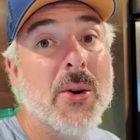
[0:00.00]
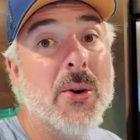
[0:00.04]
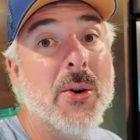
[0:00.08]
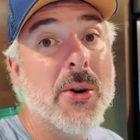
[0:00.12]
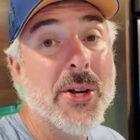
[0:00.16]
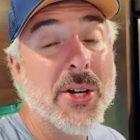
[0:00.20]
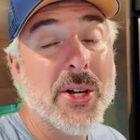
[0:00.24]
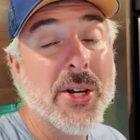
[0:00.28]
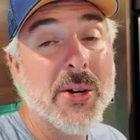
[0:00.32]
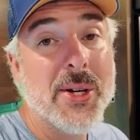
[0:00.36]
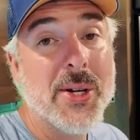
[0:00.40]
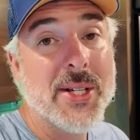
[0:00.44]

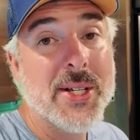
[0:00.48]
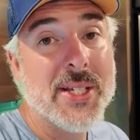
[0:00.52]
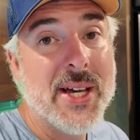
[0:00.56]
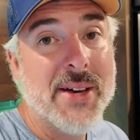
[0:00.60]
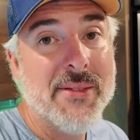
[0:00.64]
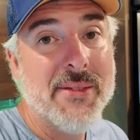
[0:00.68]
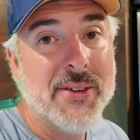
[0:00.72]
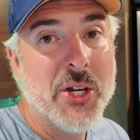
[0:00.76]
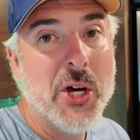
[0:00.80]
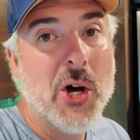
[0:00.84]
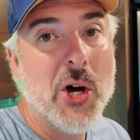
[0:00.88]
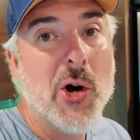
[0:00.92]
or you're going to
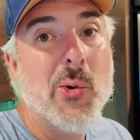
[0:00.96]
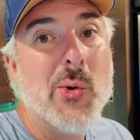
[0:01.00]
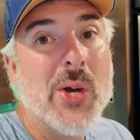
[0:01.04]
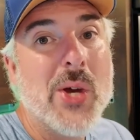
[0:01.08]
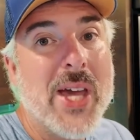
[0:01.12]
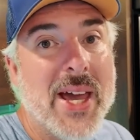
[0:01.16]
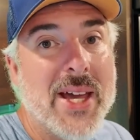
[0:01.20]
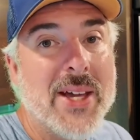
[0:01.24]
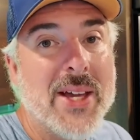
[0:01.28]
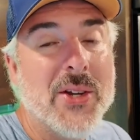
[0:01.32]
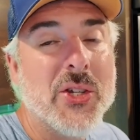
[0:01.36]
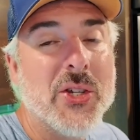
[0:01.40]
have an
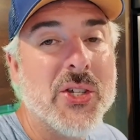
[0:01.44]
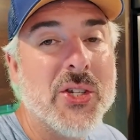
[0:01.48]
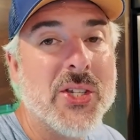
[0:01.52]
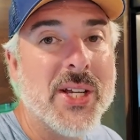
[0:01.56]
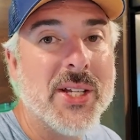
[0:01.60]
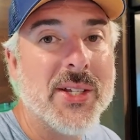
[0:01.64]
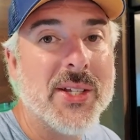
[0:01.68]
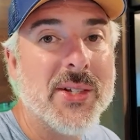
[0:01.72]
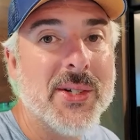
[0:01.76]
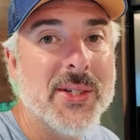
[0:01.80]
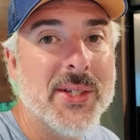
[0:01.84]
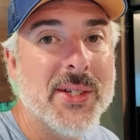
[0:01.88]
okay-ish
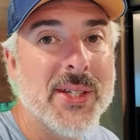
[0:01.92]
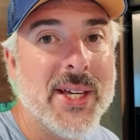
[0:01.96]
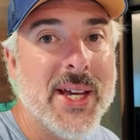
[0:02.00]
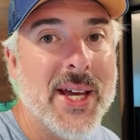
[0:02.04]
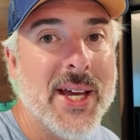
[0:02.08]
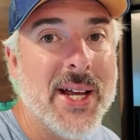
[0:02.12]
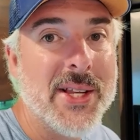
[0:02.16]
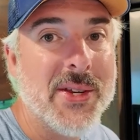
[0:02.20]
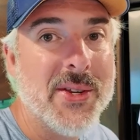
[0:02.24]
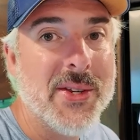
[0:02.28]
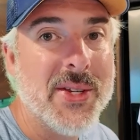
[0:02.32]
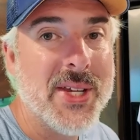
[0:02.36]
signal
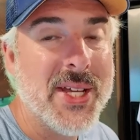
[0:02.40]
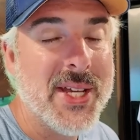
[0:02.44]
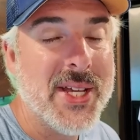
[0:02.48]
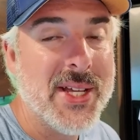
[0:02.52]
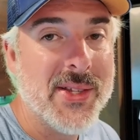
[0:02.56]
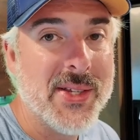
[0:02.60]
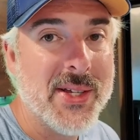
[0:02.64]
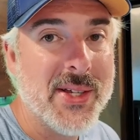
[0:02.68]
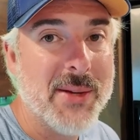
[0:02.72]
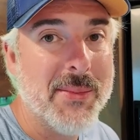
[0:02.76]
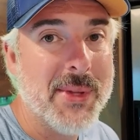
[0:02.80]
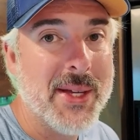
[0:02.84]
and you
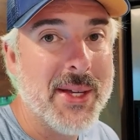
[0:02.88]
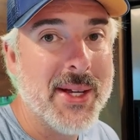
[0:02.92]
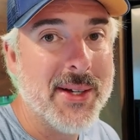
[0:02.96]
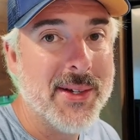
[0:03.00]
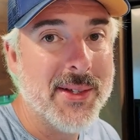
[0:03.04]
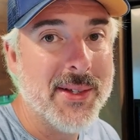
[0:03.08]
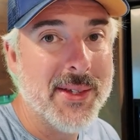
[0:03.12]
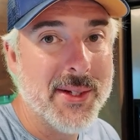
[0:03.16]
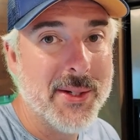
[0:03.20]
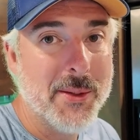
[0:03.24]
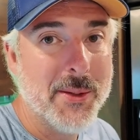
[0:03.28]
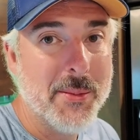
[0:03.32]
need
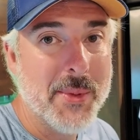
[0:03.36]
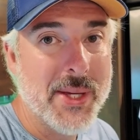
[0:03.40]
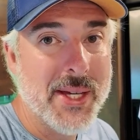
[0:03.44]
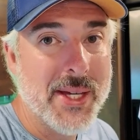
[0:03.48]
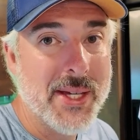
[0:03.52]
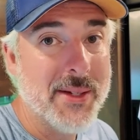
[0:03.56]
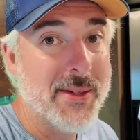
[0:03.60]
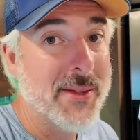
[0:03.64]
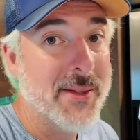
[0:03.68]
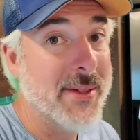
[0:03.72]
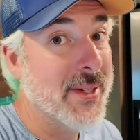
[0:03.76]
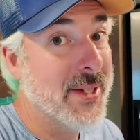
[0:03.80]
something a little
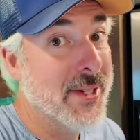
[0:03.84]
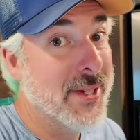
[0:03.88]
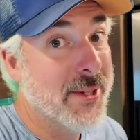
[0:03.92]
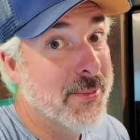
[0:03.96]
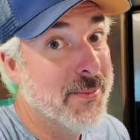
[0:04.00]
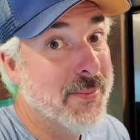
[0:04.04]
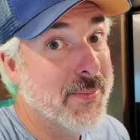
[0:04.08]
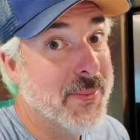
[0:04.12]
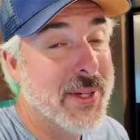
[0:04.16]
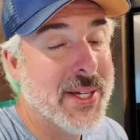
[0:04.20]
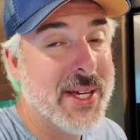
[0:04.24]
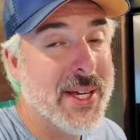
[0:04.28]
bit, you
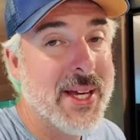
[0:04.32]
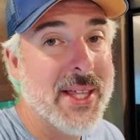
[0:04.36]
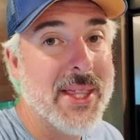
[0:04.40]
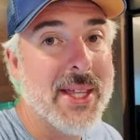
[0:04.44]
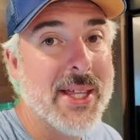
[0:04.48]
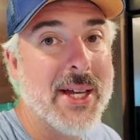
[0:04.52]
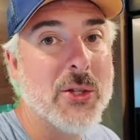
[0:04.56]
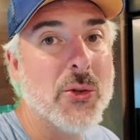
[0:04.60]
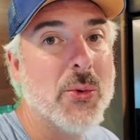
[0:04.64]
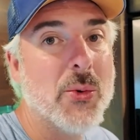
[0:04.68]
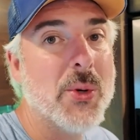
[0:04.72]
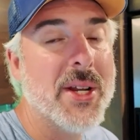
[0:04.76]
know, again,
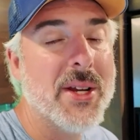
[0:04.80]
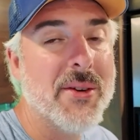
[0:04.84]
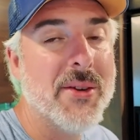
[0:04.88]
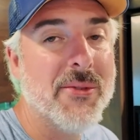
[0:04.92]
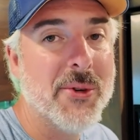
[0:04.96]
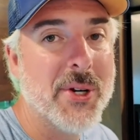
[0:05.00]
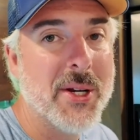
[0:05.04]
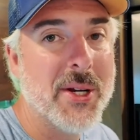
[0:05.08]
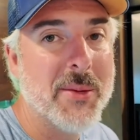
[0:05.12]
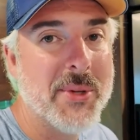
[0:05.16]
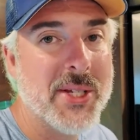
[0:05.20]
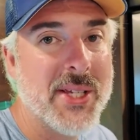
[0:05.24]
that 20 to
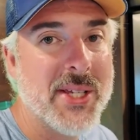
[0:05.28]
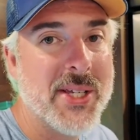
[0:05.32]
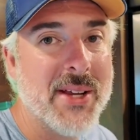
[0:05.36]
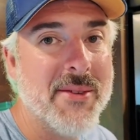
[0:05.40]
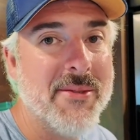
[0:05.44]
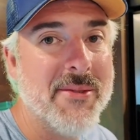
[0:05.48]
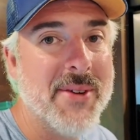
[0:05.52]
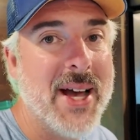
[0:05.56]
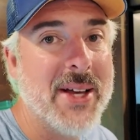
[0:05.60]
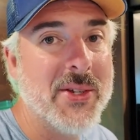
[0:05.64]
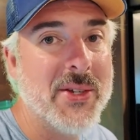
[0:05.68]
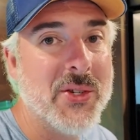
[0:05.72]

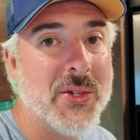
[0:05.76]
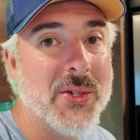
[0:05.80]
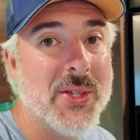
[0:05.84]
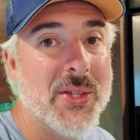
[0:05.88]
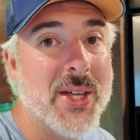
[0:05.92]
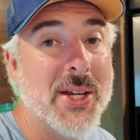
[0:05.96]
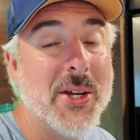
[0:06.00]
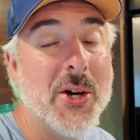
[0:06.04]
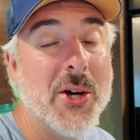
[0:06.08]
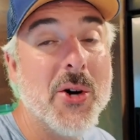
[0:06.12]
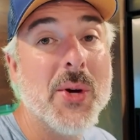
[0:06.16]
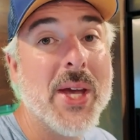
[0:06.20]
40% faster
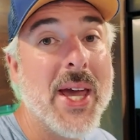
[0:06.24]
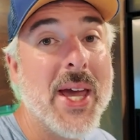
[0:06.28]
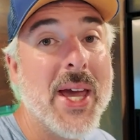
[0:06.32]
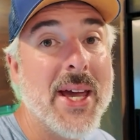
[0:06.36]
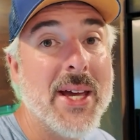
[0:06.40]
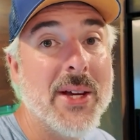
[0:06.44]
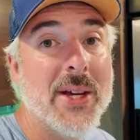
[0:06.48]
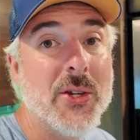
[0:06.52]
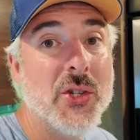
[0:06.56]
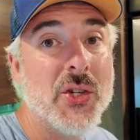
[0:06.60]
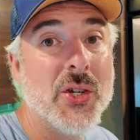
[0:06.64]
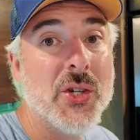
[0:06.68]
than
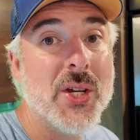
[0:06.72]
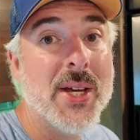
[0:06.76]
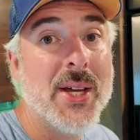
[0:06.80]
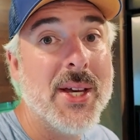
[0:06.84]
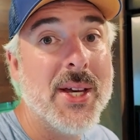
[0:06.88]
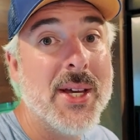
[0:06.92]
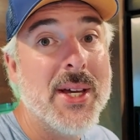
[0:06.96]
okay-ish.